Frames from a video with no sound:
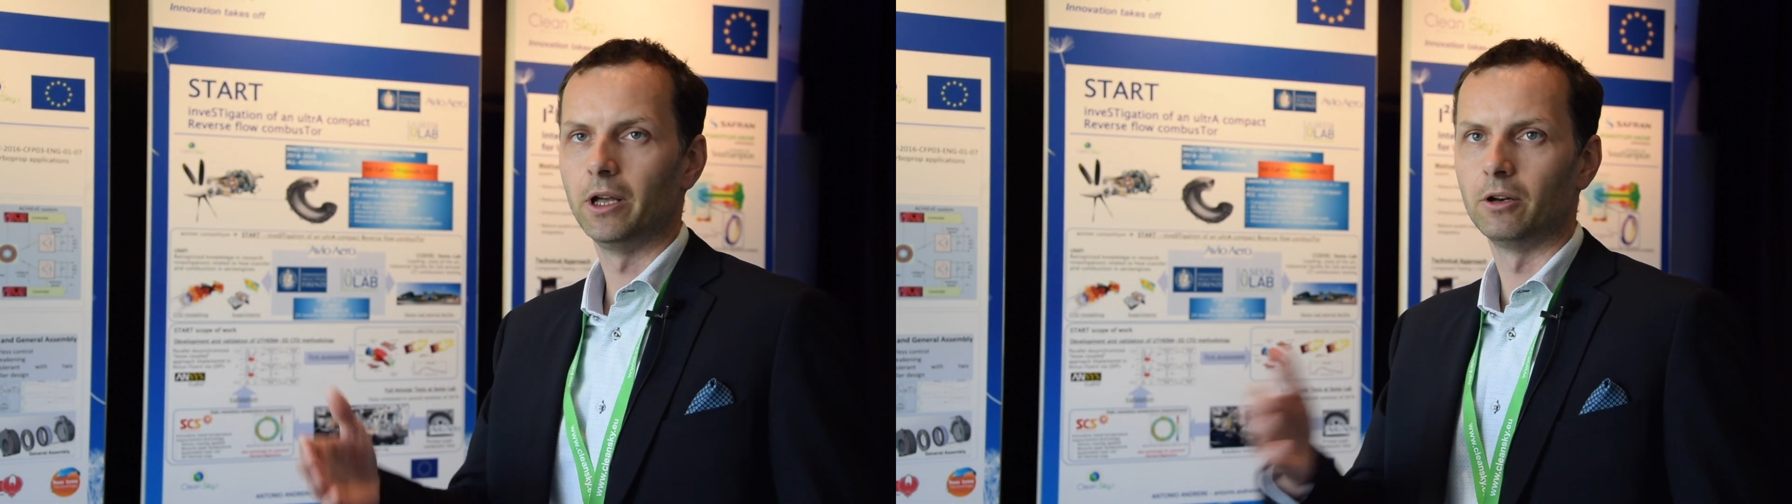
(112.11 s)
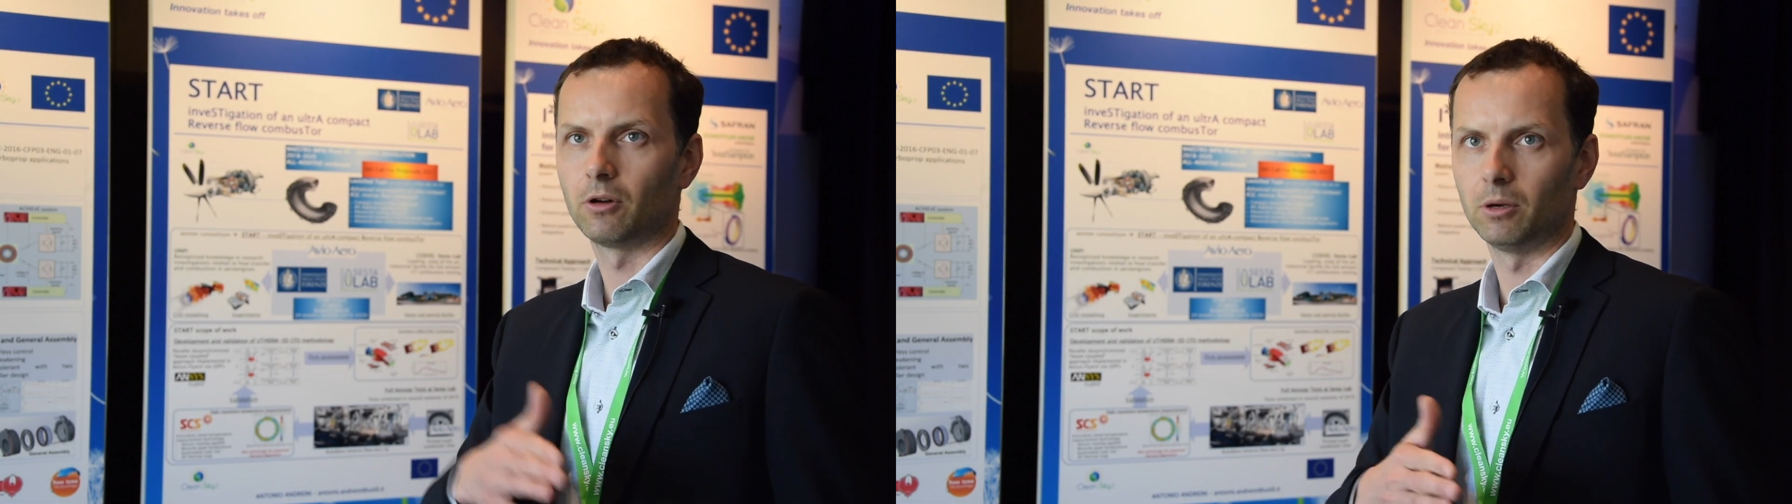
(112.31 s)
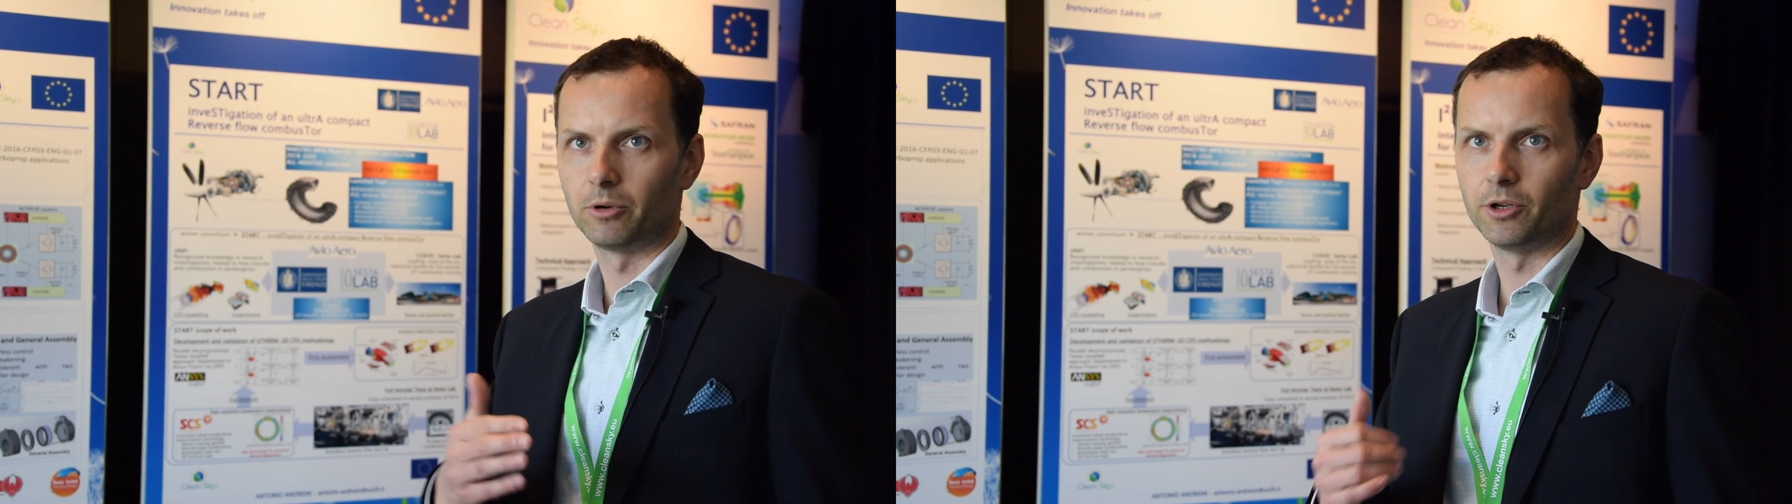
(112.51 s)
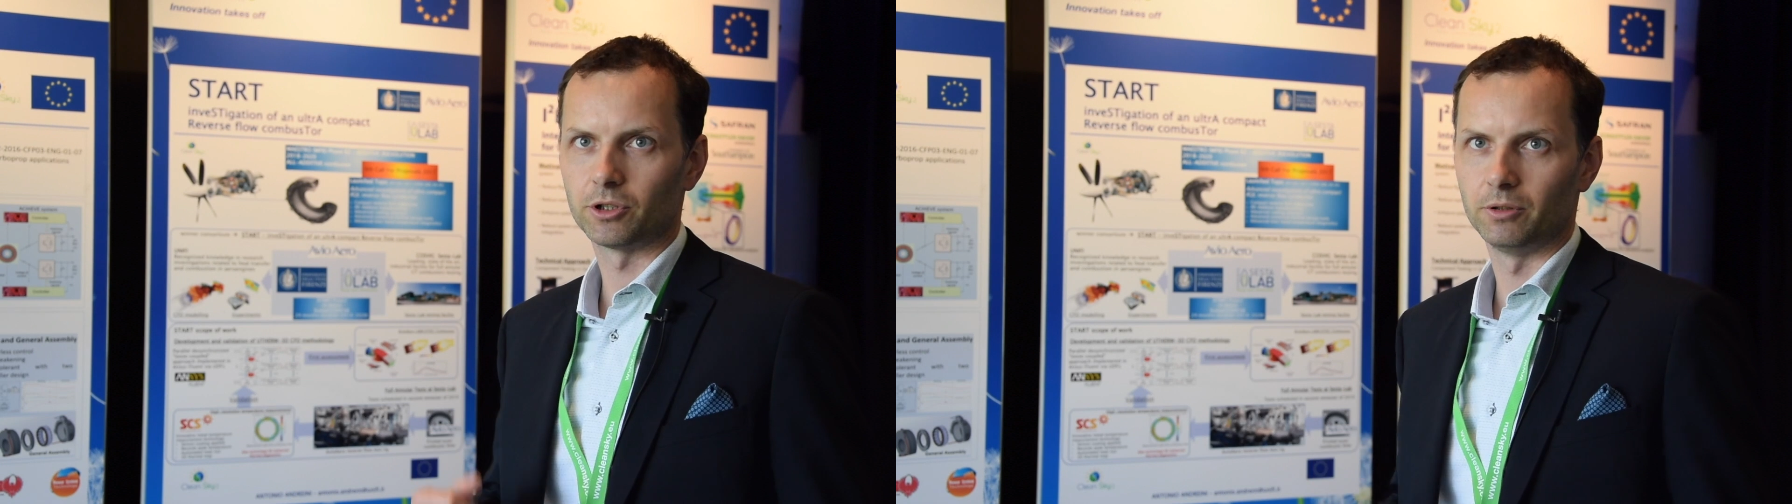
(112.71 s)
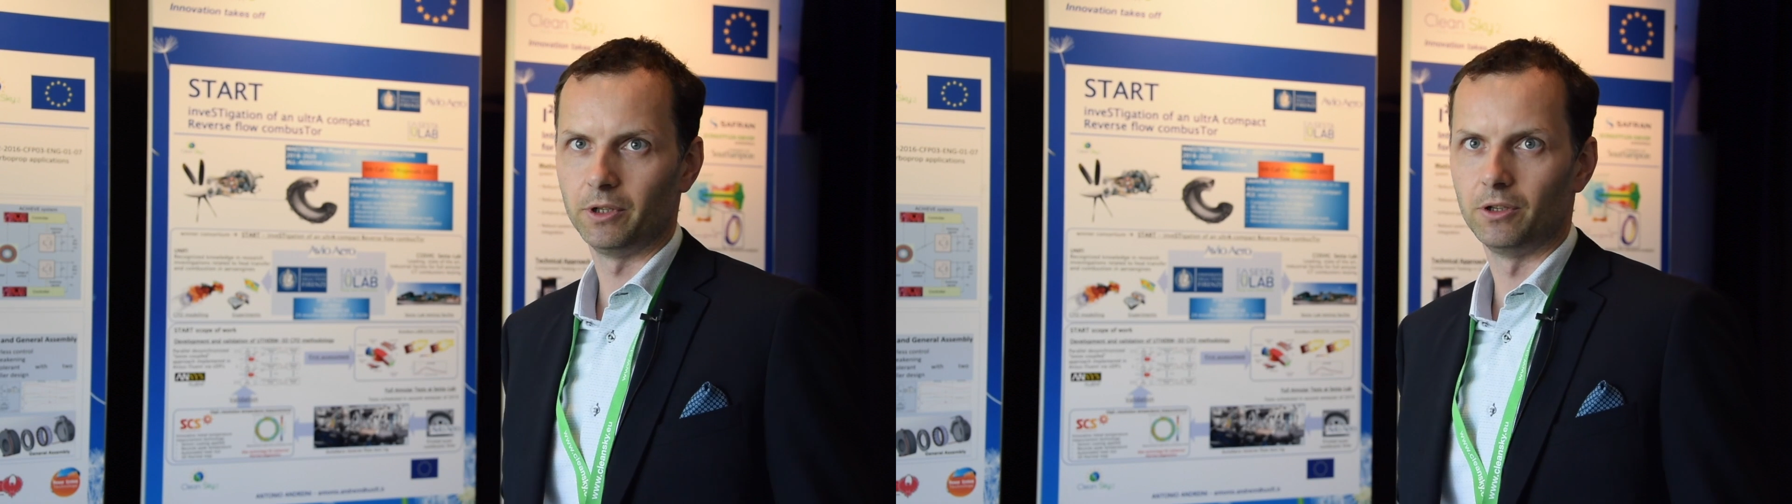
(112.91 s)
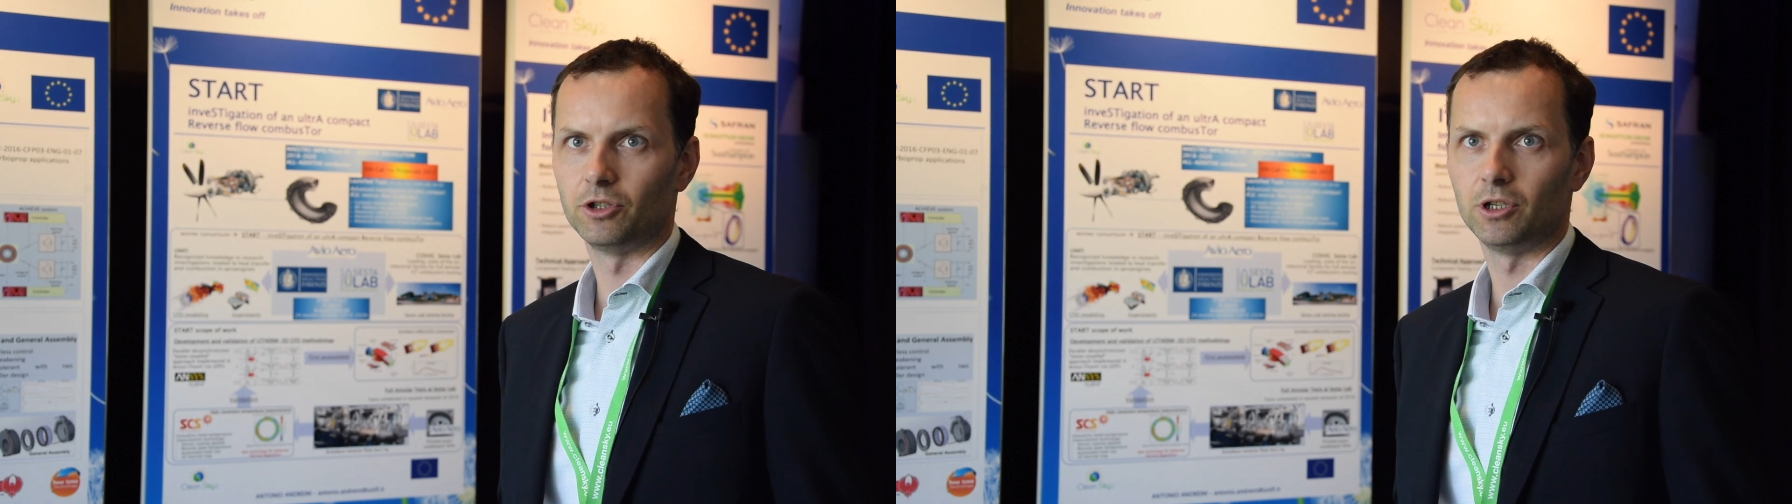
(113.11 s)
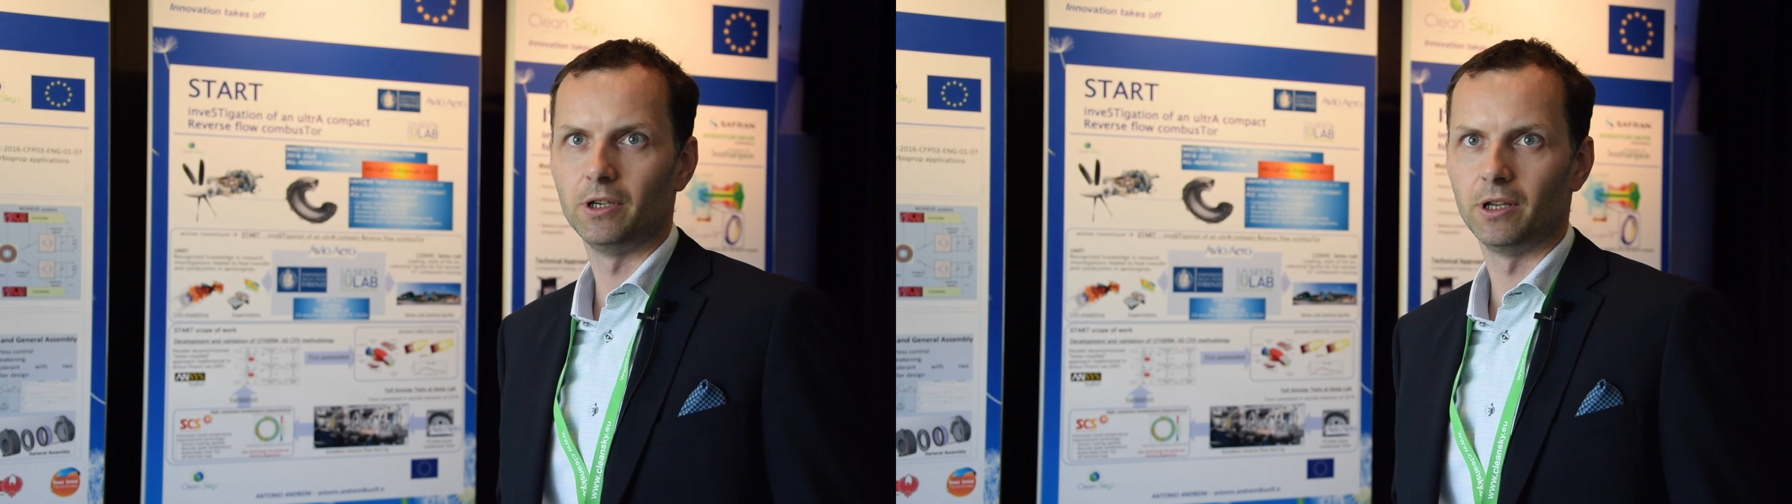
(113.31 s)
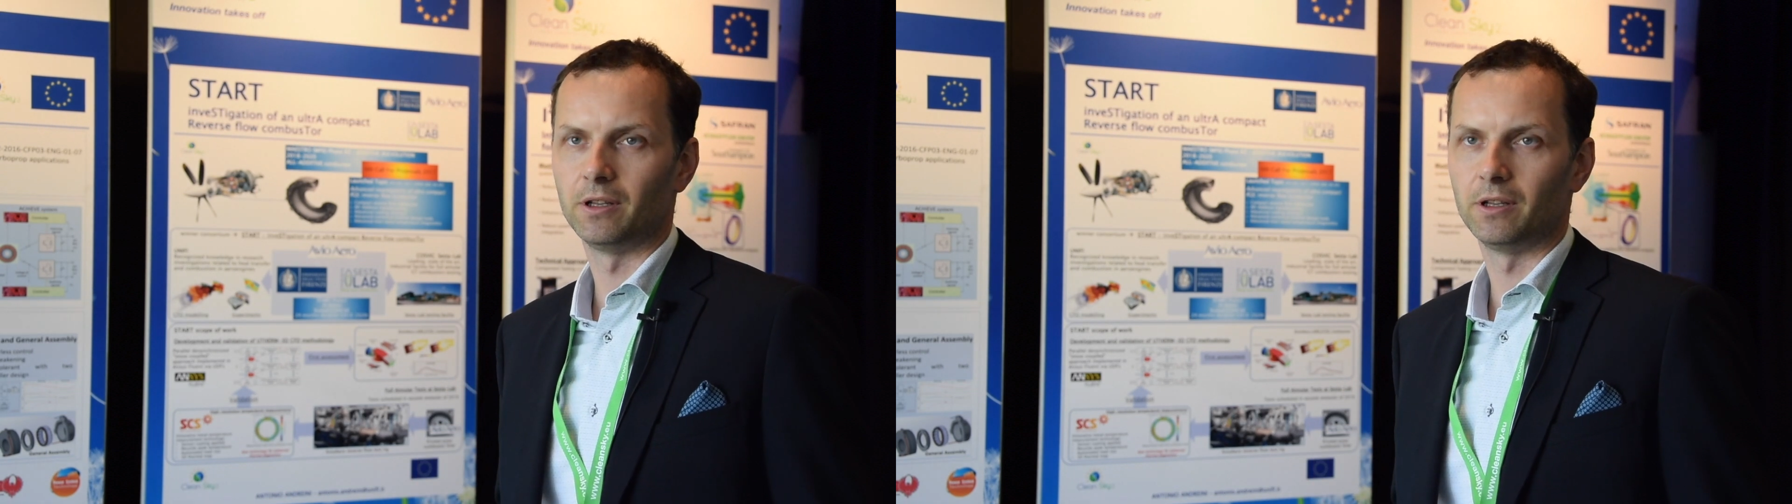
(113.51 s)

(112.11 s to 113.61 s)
in collaboration with the GE